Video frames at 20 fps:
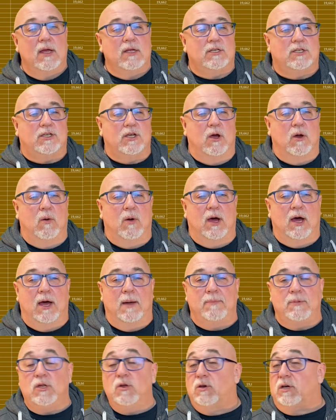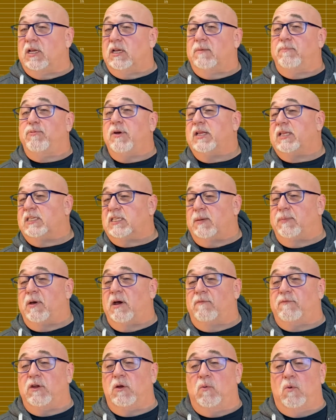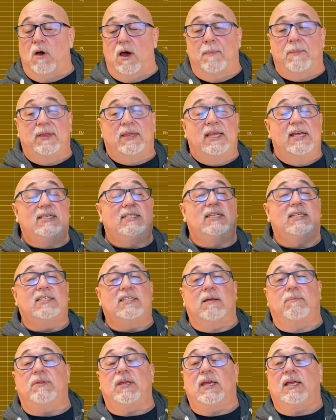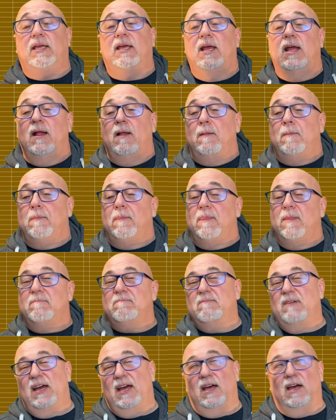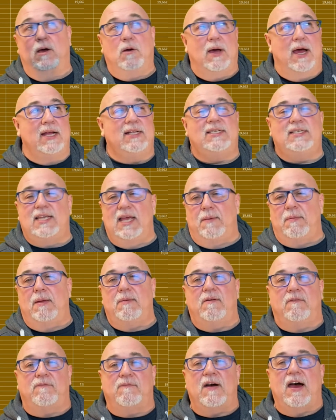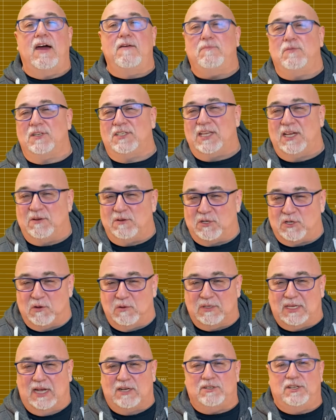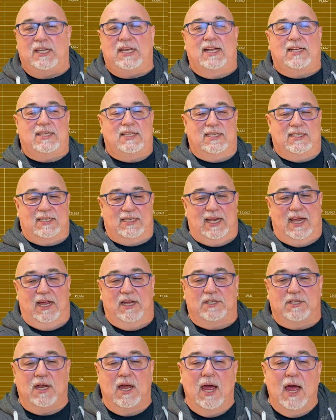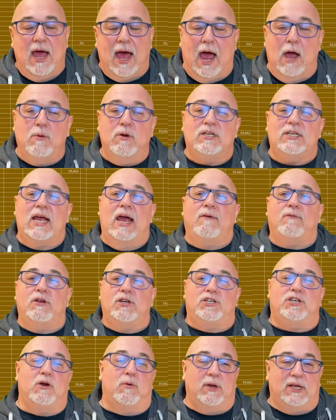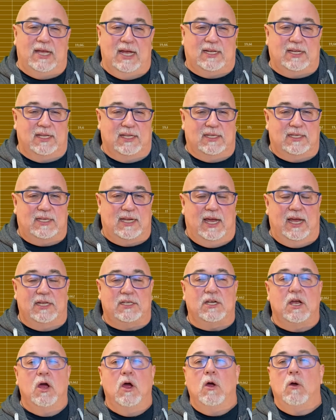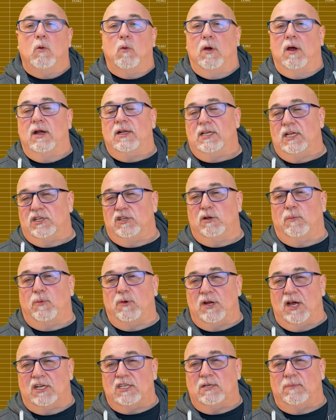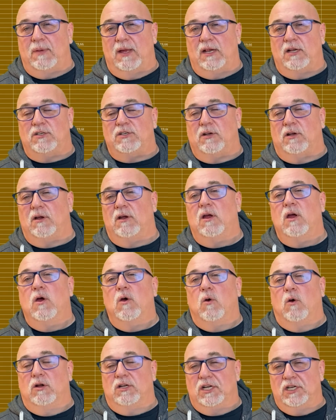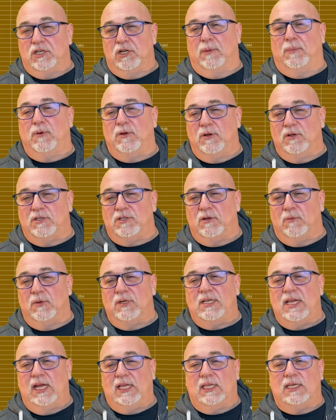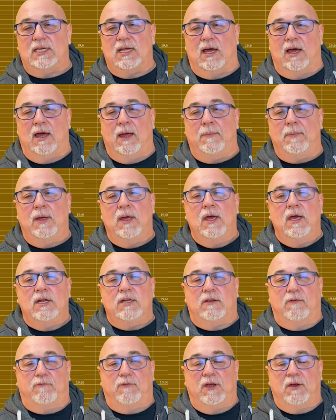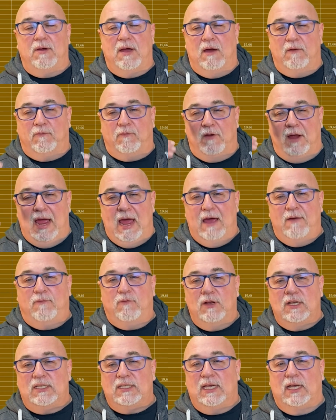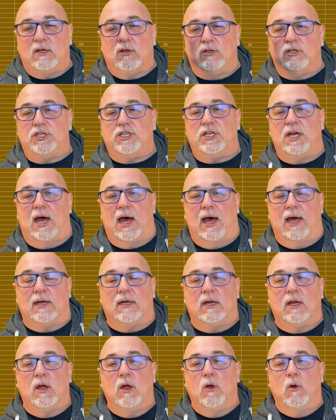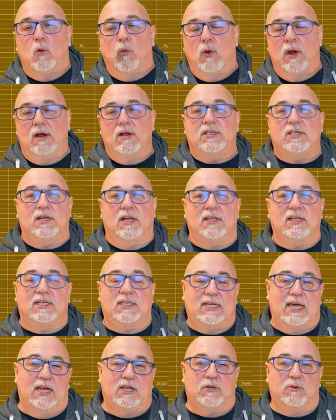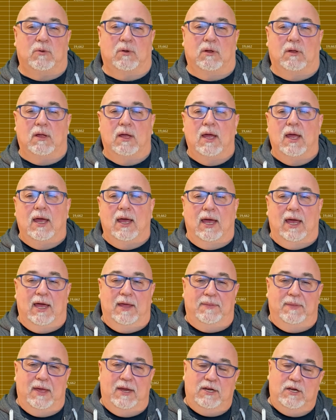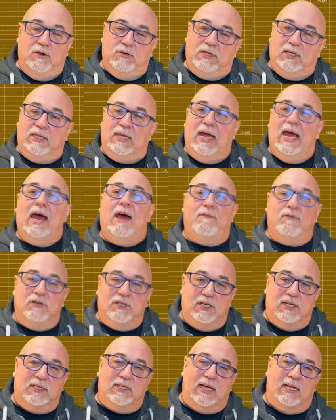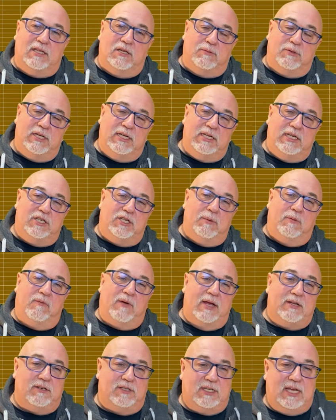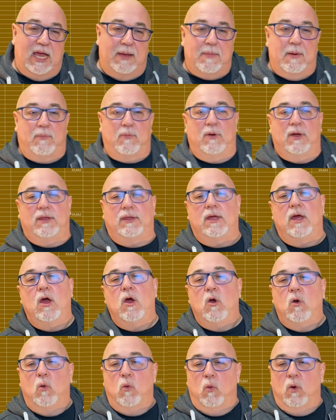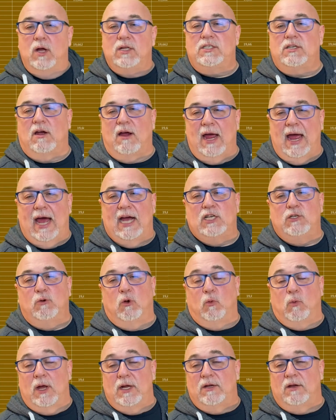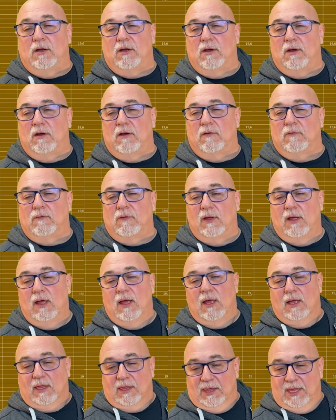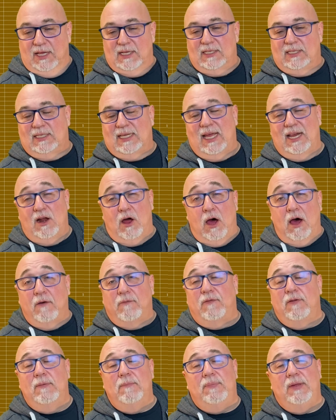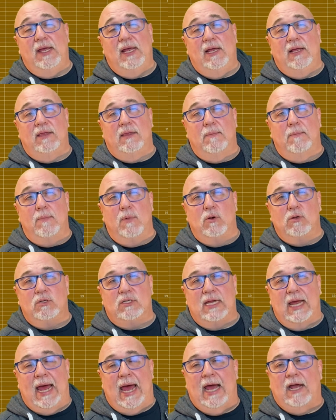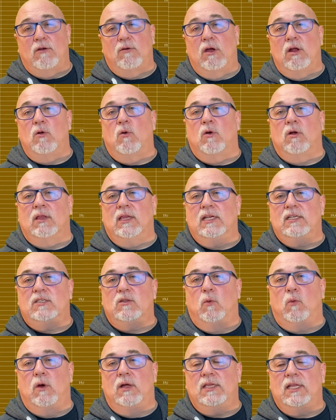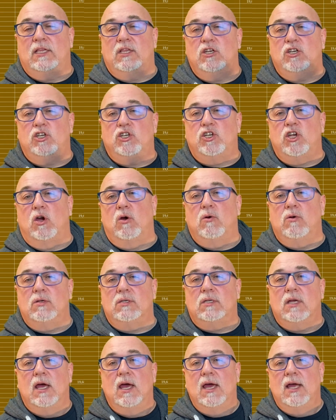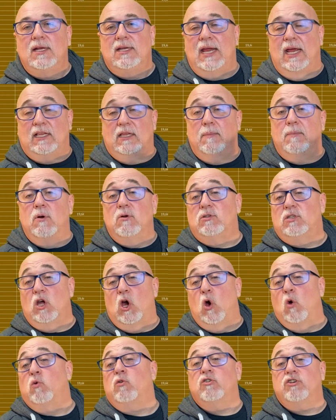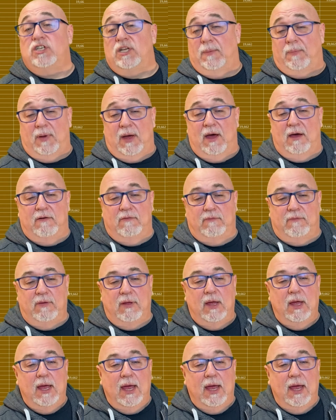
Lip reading: So you can break this up however you want, but this is something I'd say maybe 5% of shows actually get to the stage. I wish every show would get to the stage where a digital production manager or a digital producer would take the time to figure out for every single shot, where is it on the schedule, and then using the averages that the CG supervisors came up with, what's our actual render curve? This can often be the most accurate, or at least the one that the shows take the most ownership of.